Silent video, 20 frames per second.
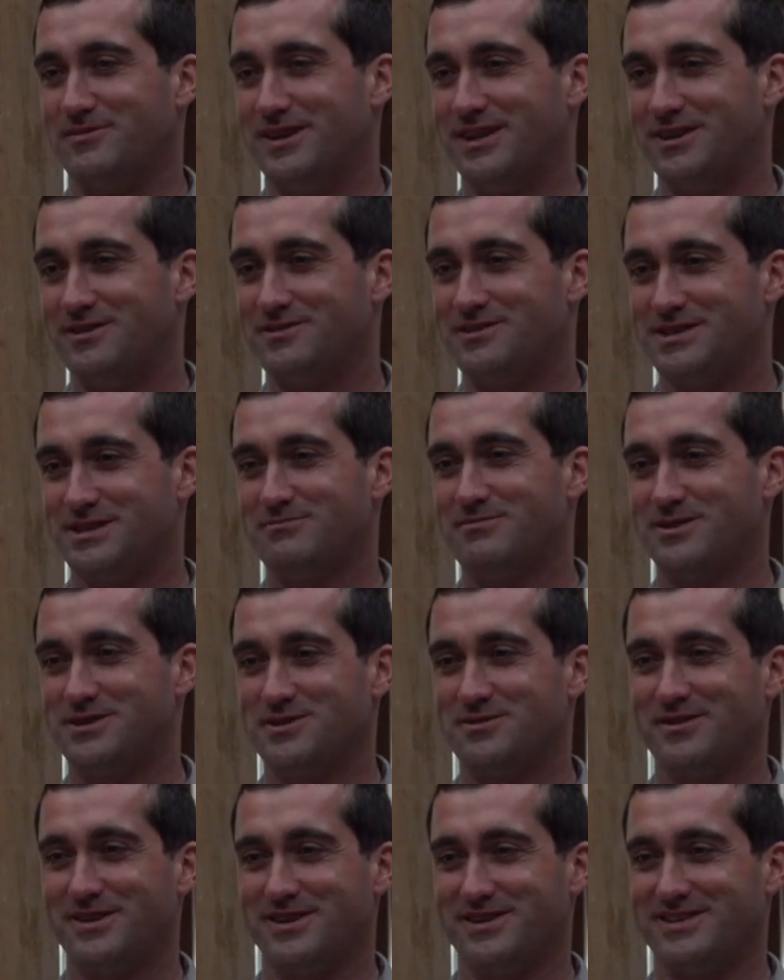We could do simple
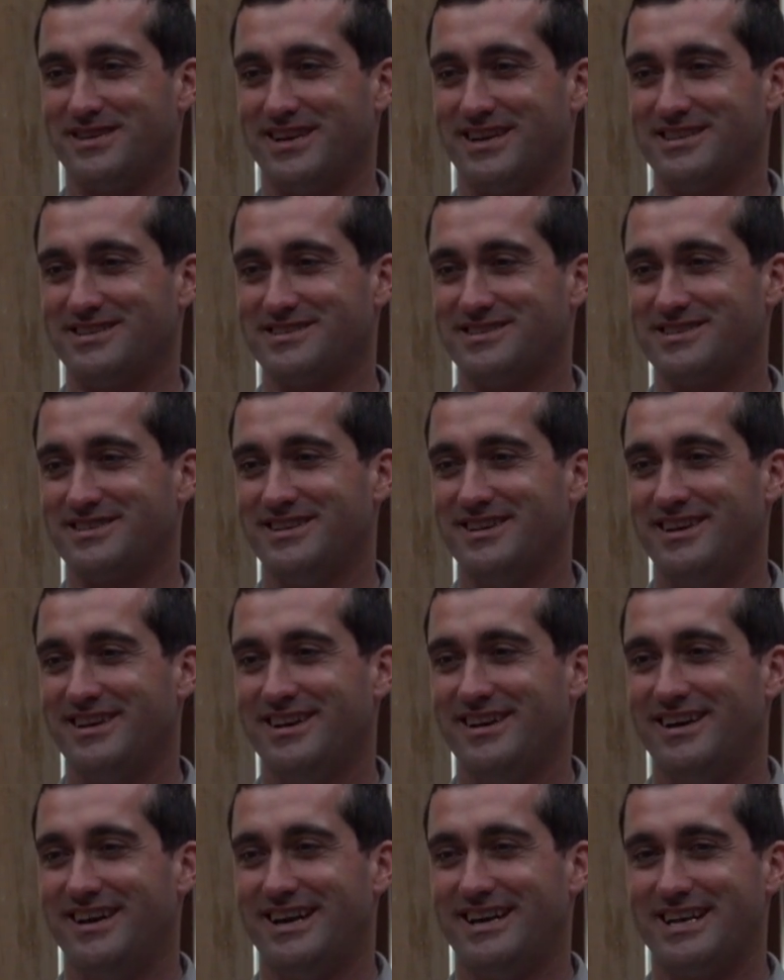soil tests.
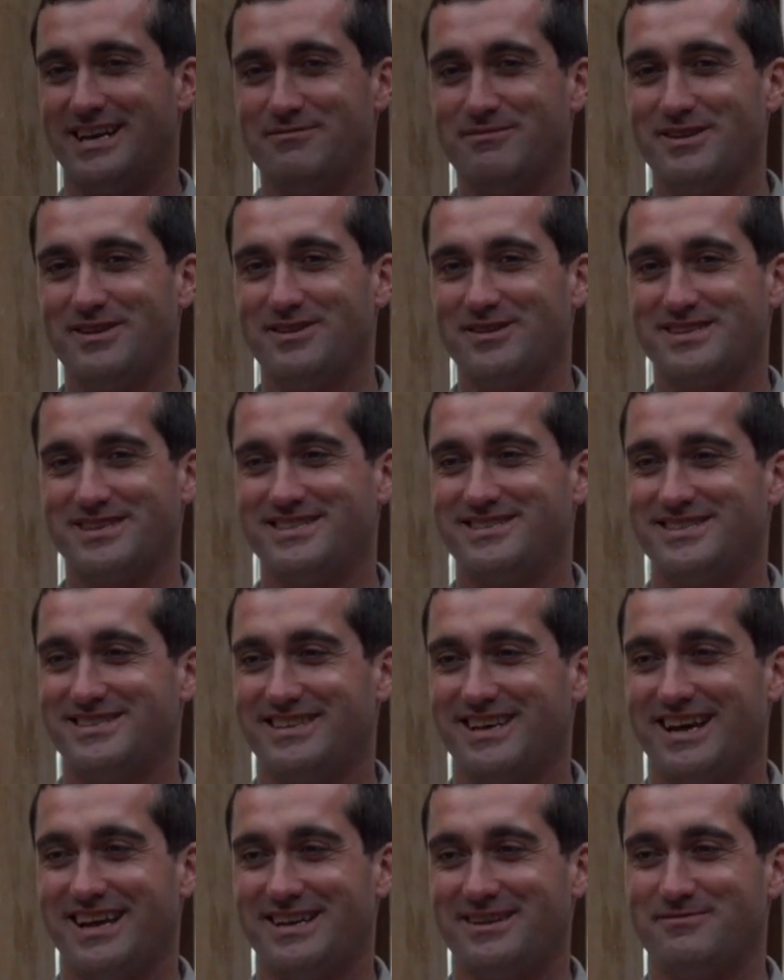And then we looked into
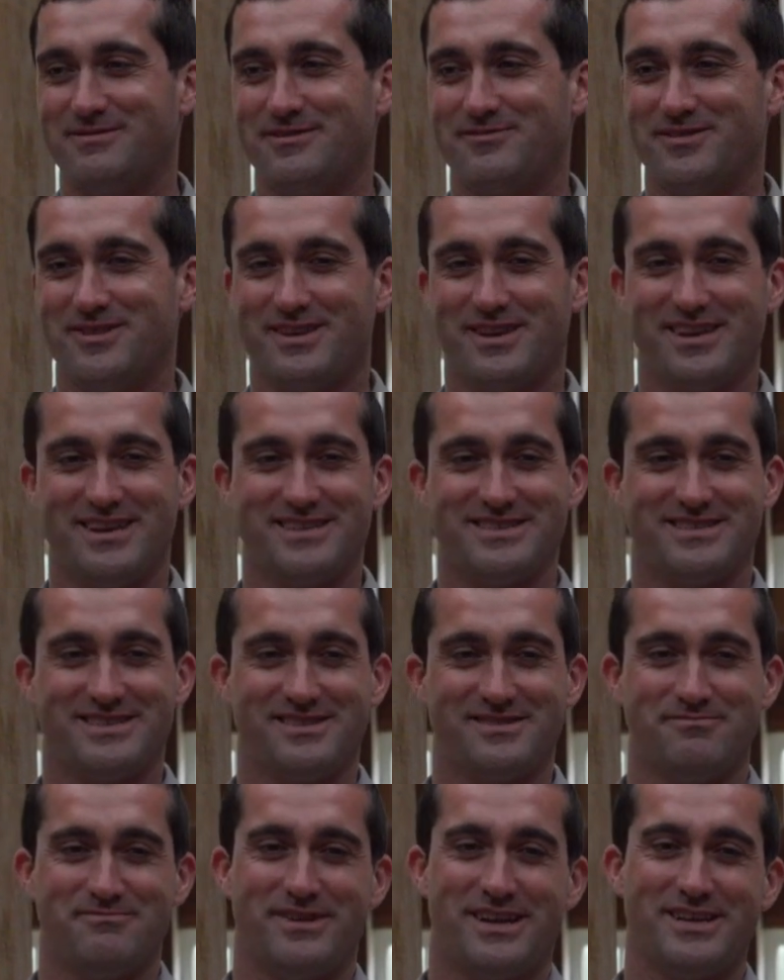that and we realized
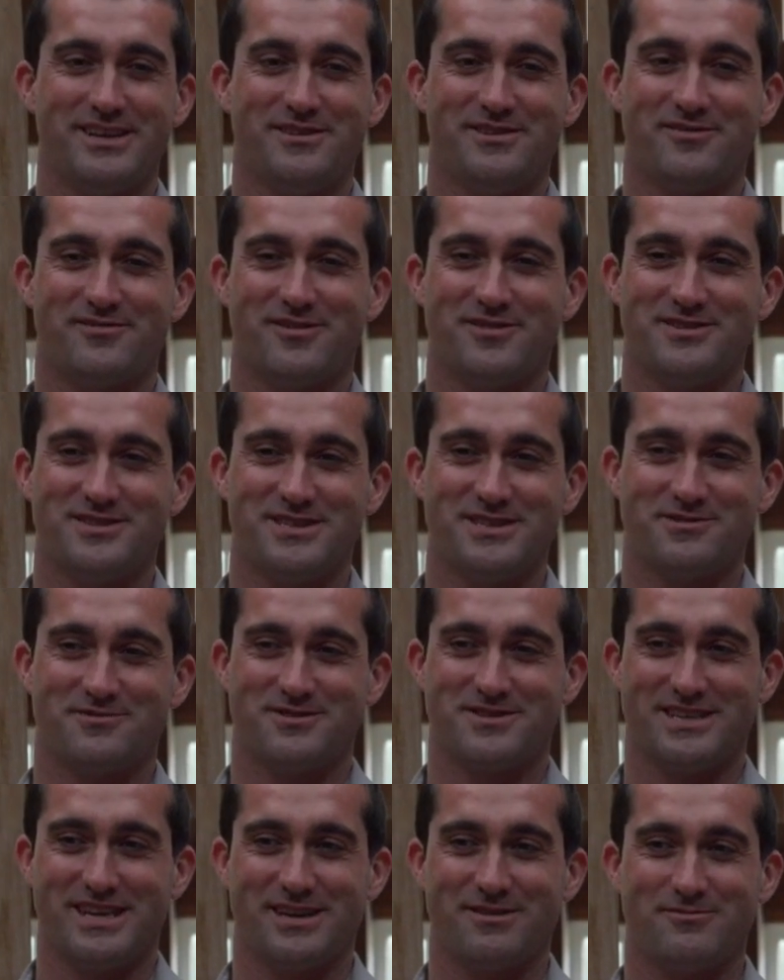that many universities
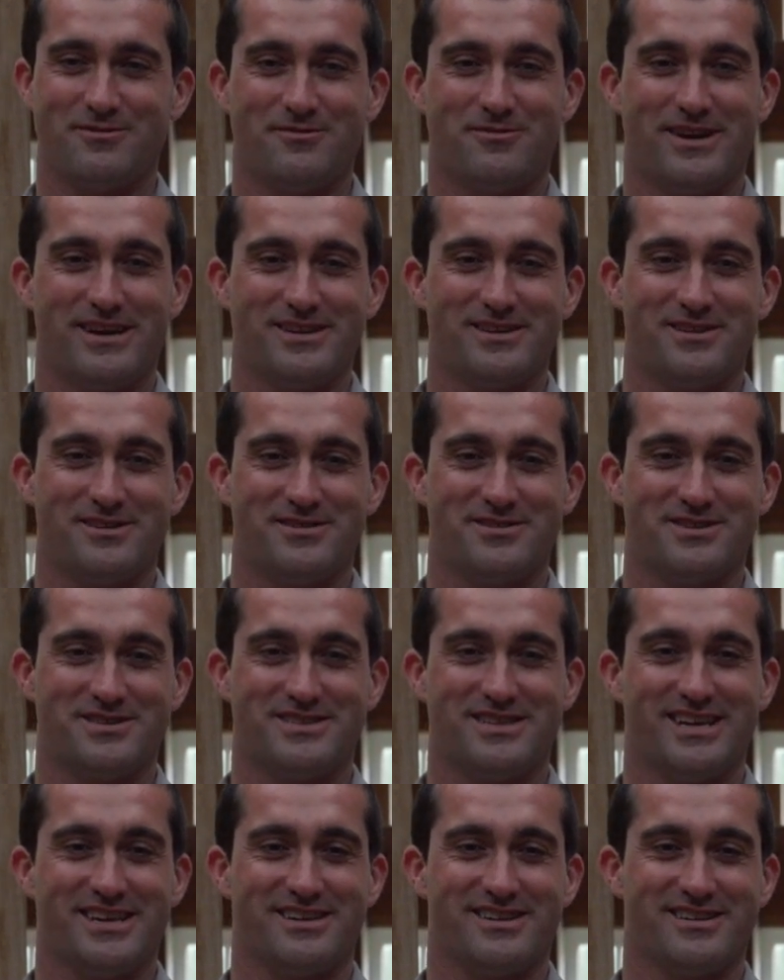were saying, well, why, you know,
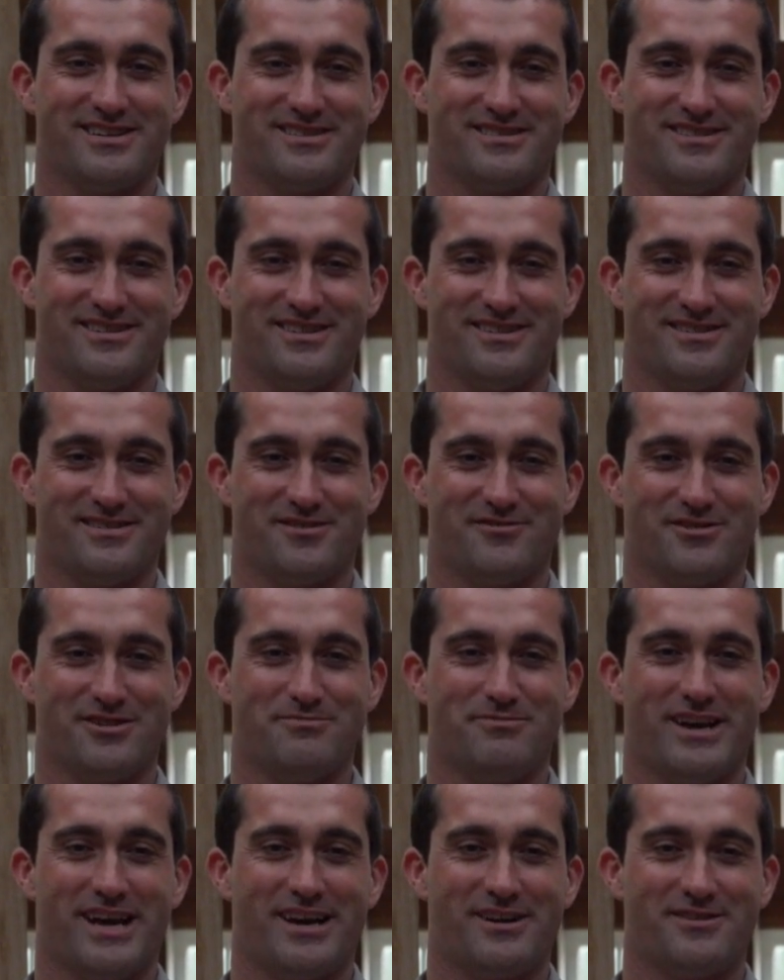just take a, a
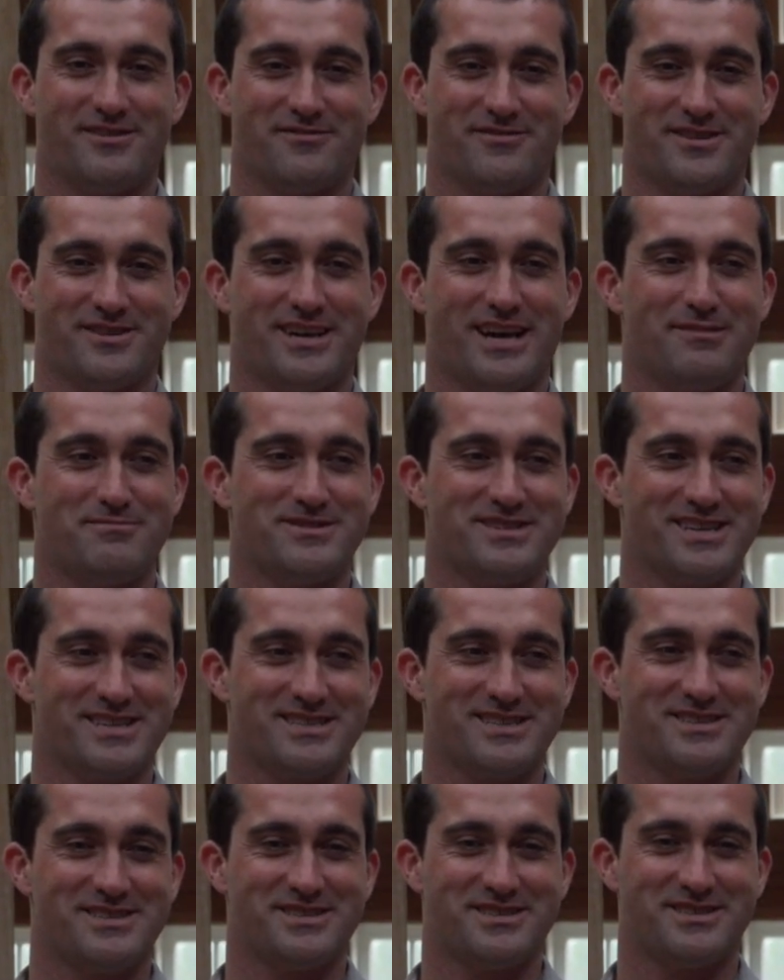grid pattern of the top
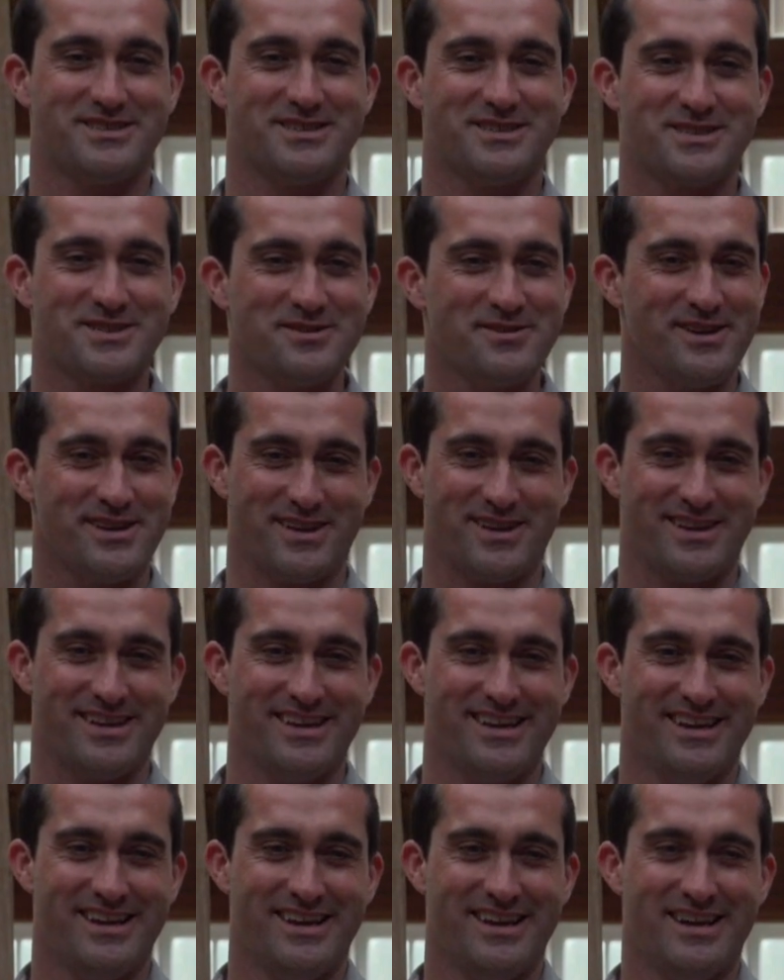six inches of the soil.